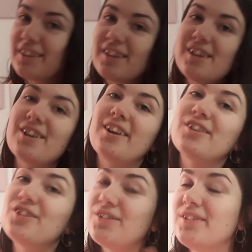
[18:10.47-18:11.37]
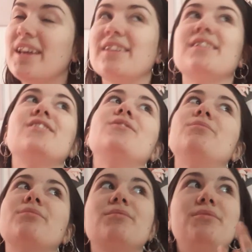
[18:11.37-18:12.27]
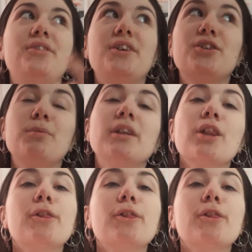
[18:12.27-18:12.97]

there, and then there's been a